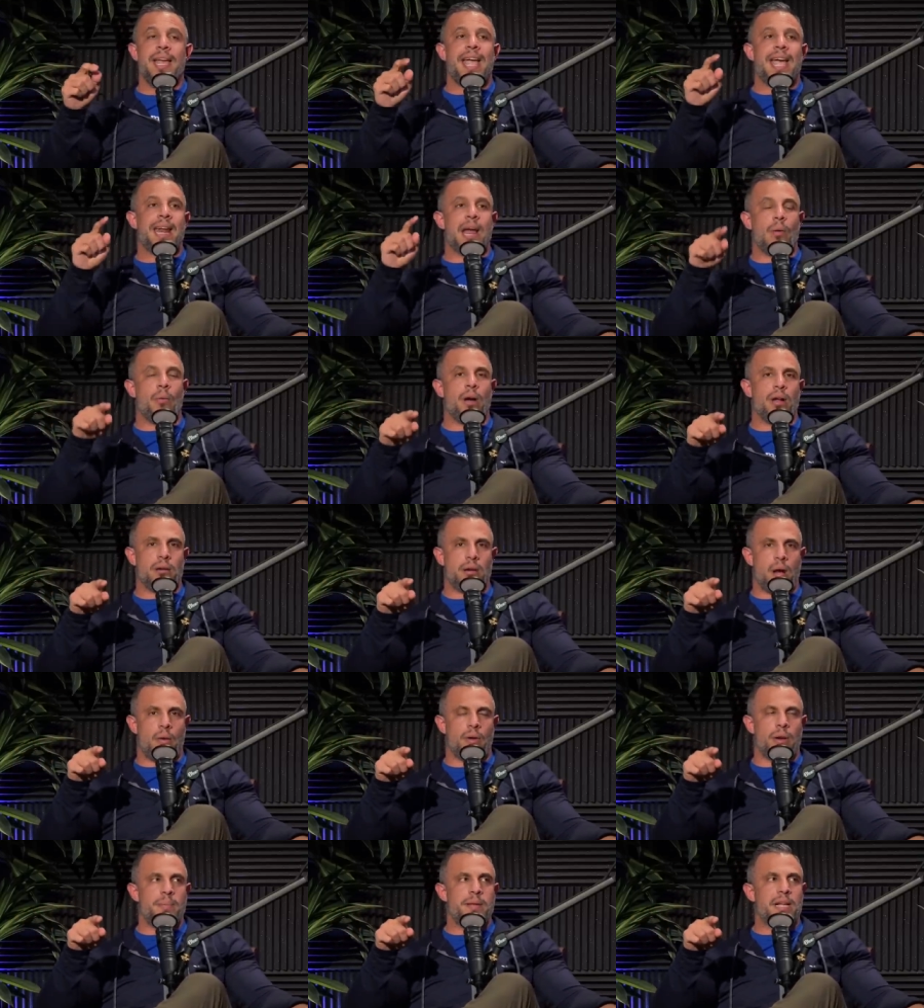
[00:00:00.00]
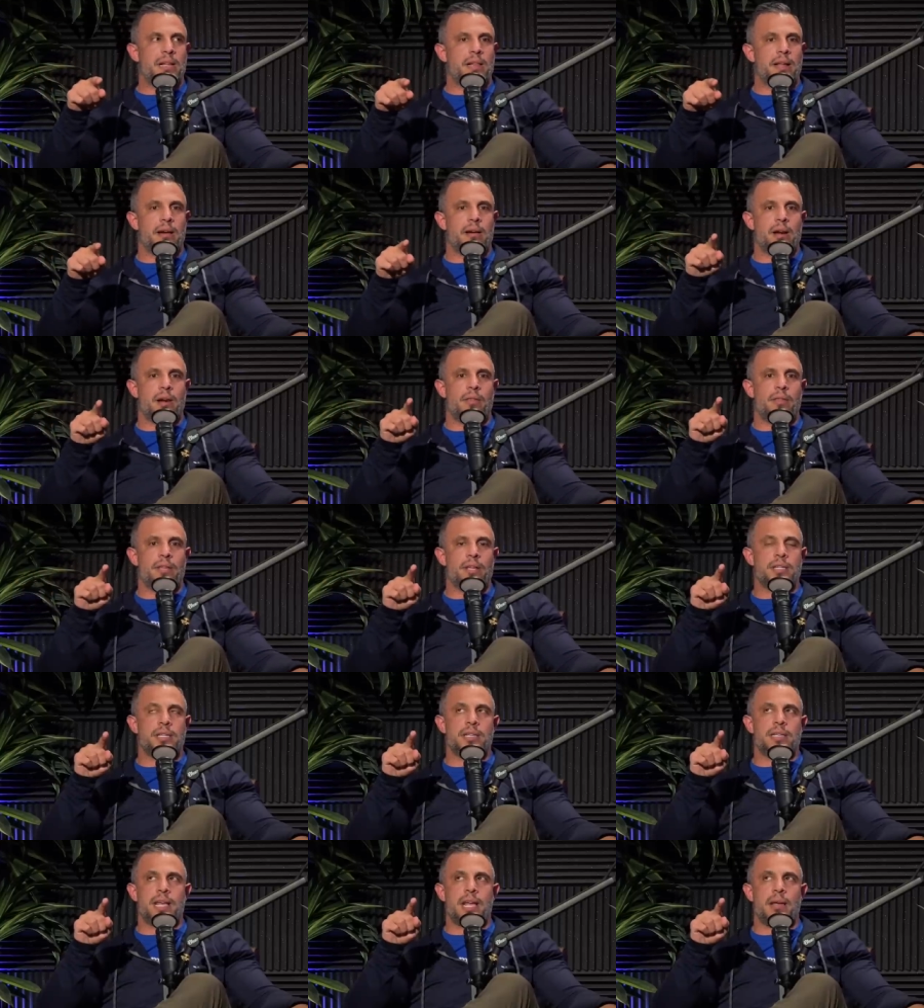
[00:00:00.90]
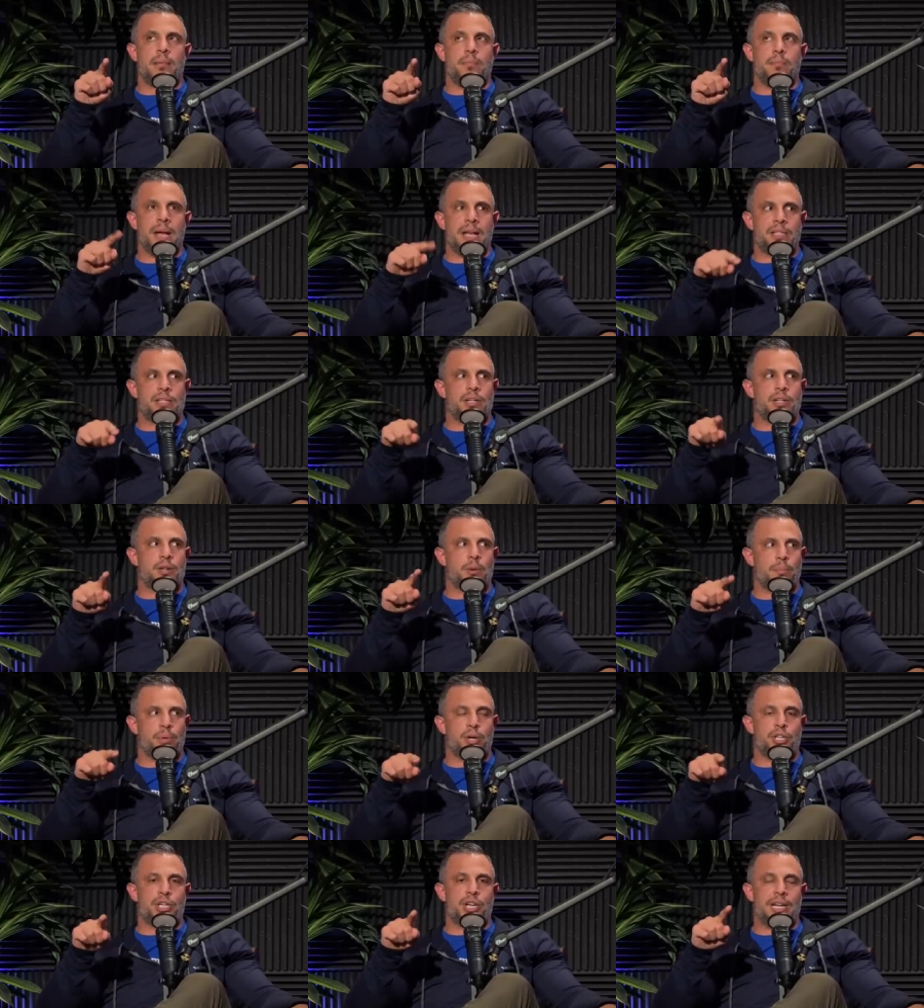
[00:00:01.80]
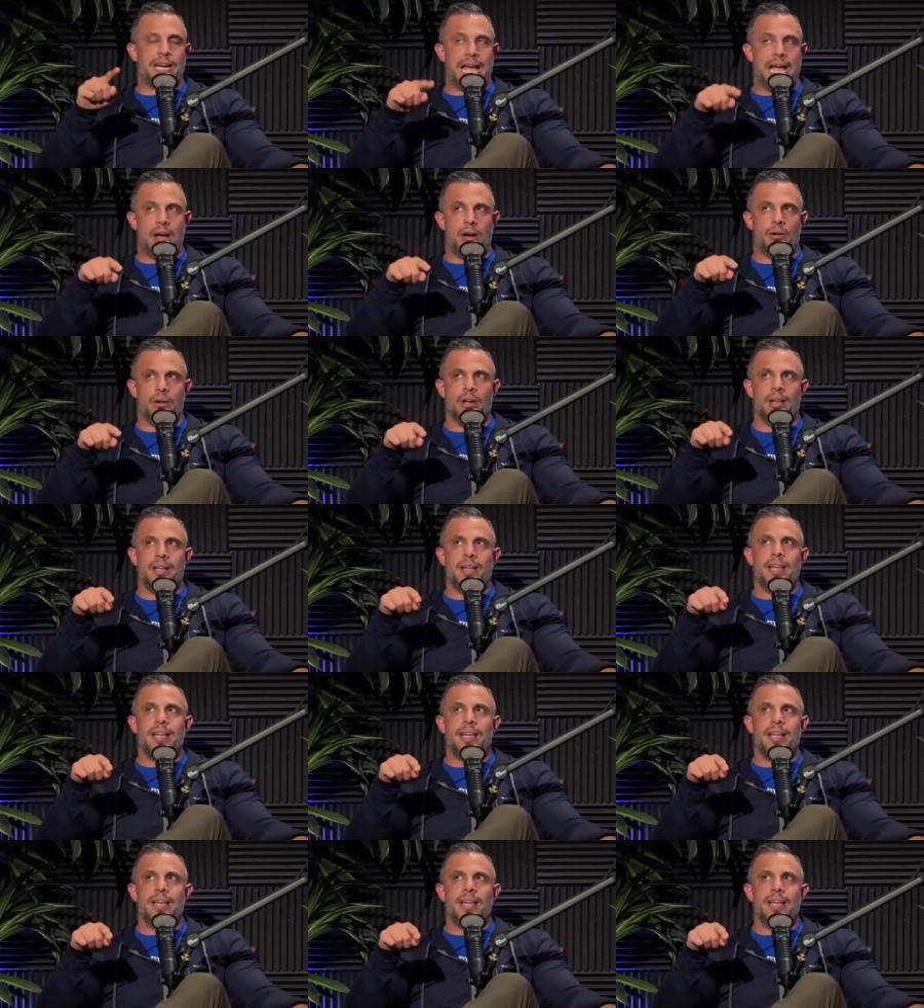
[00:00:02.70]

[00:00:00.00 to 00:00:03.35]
And I want I want to be clear here. This is a message they're pushing now.